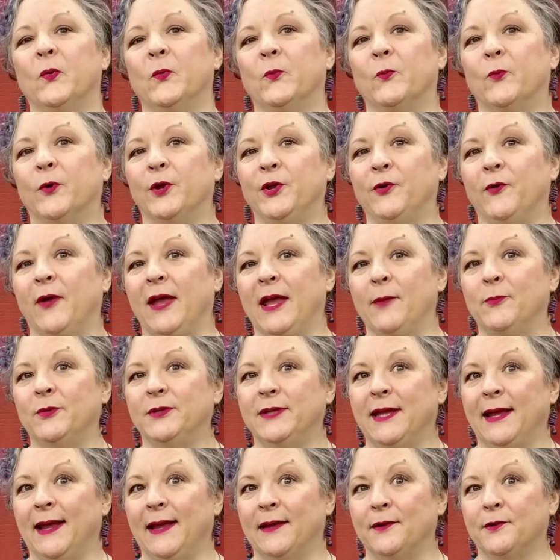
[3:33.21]
Were you able
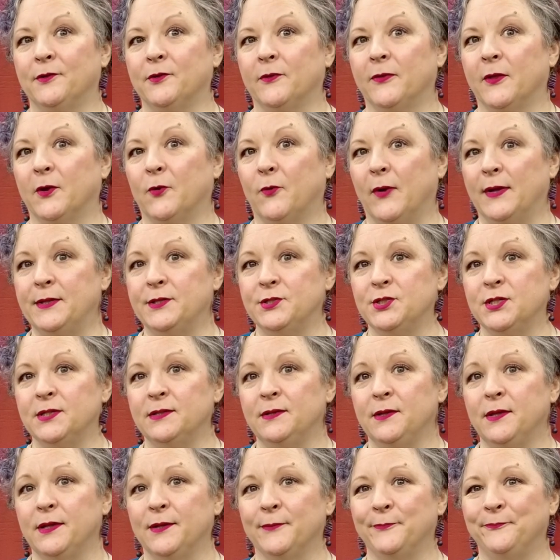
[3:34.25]
to answer the
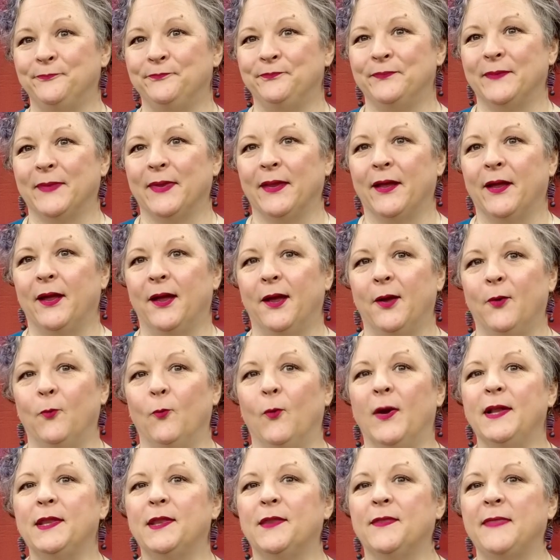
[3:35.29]
questions?
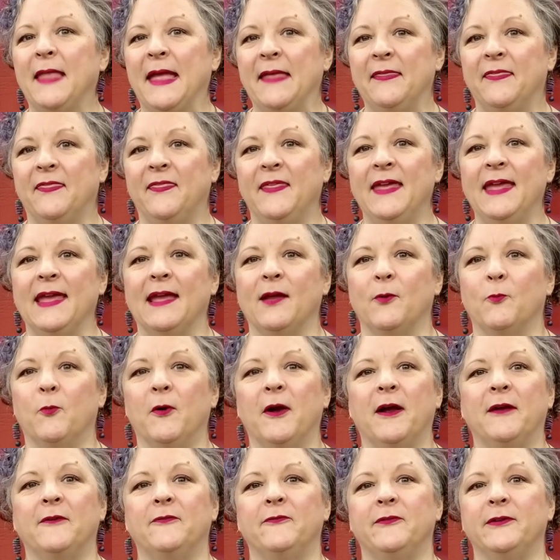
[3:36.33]
What's that thing
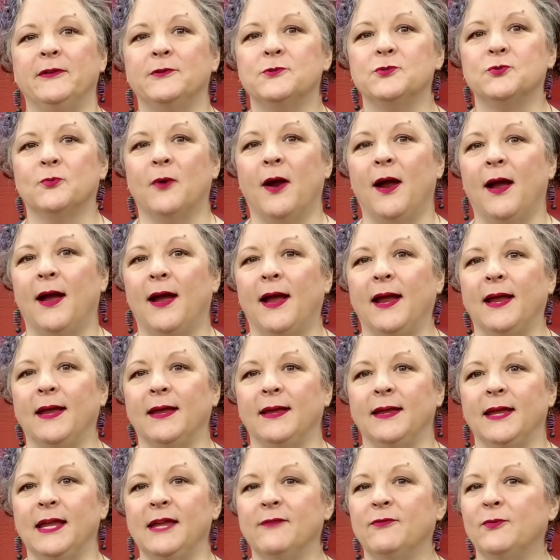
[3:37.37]
where I feel
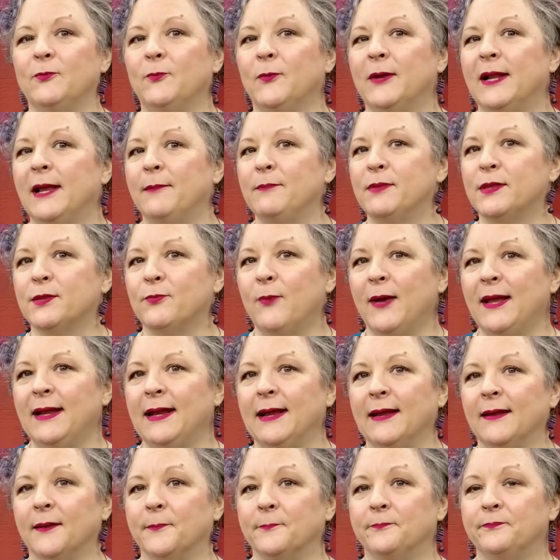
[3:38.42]
dry even when I'm
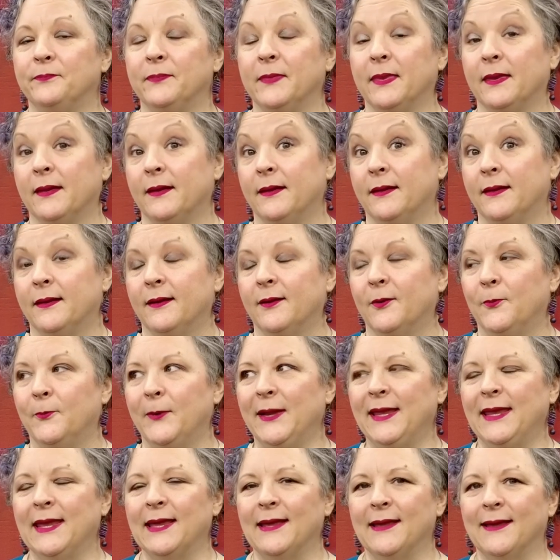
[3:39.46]
sweating?
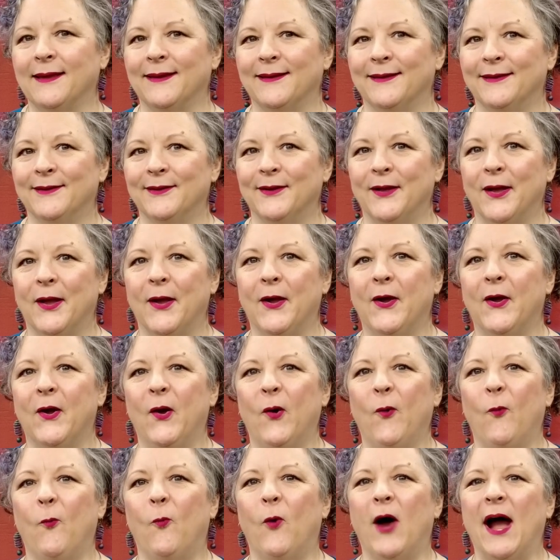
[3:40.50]
Wicking.
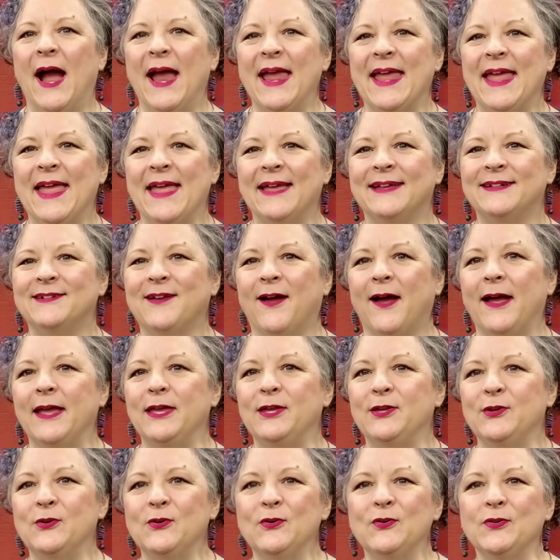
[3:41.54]
Why can't I
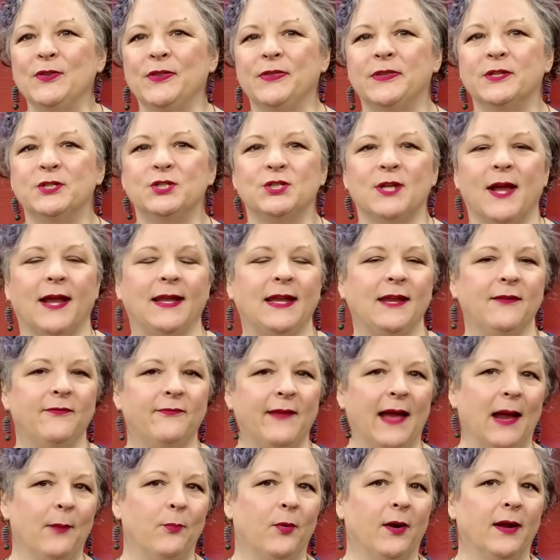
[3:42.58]
use the shiny
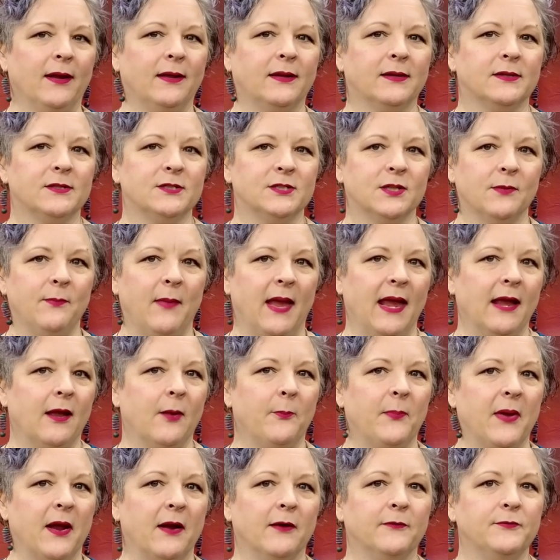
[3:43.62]
fabric to make a
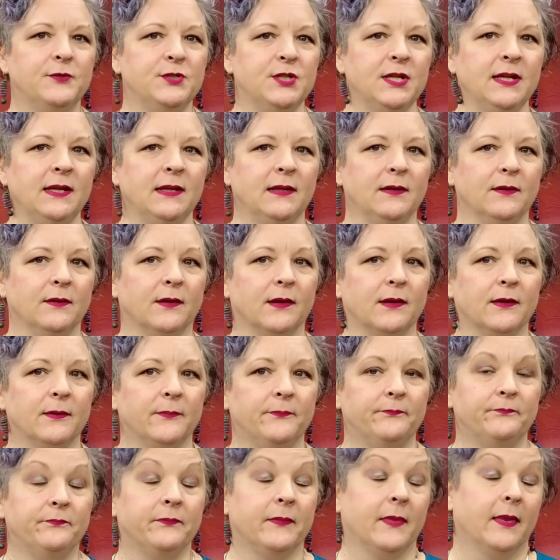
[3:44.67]
pair of jeans?
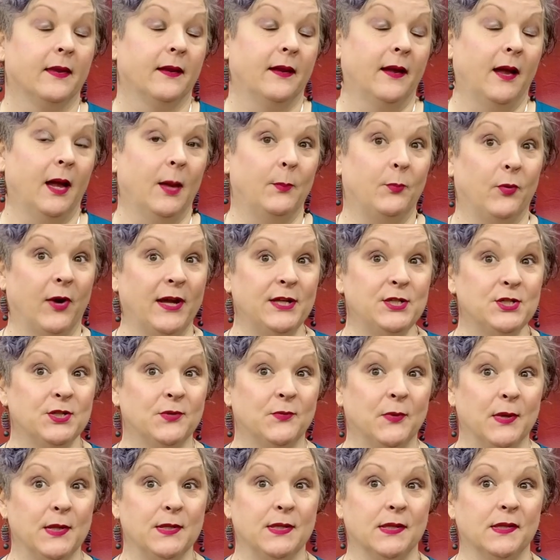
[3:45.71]
Abrasion
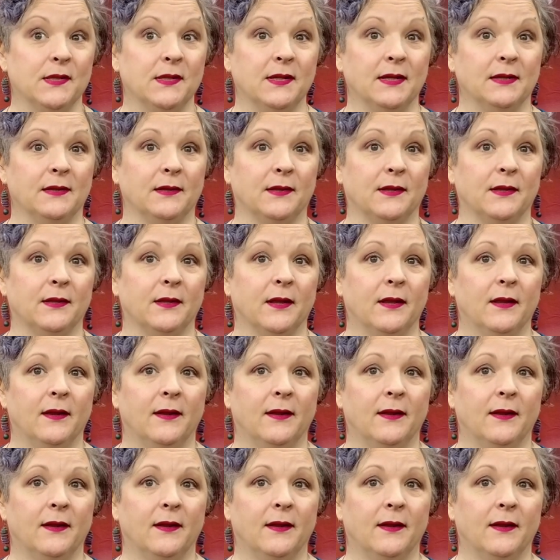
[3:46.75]
resistance.